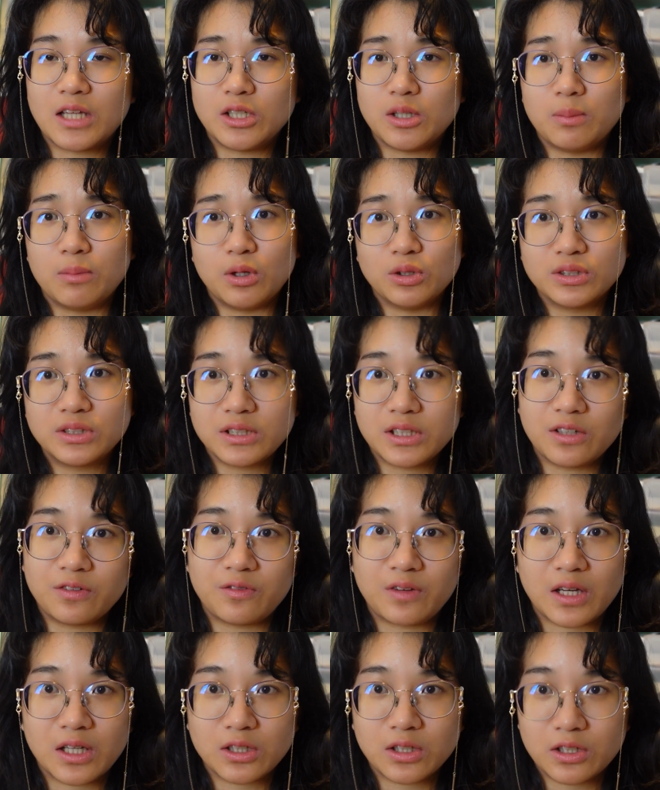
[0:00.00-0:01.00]
you're mostly a
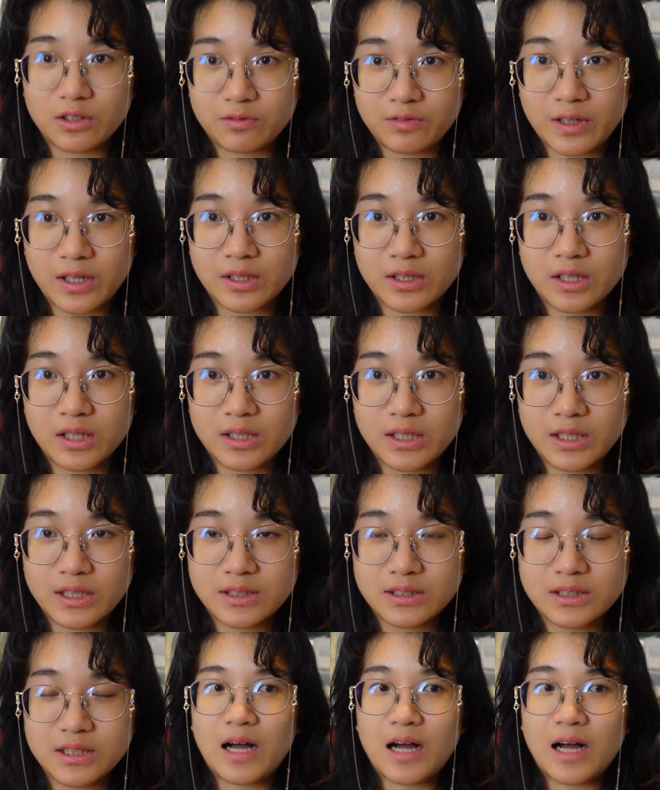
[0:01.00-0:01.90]
fan artist,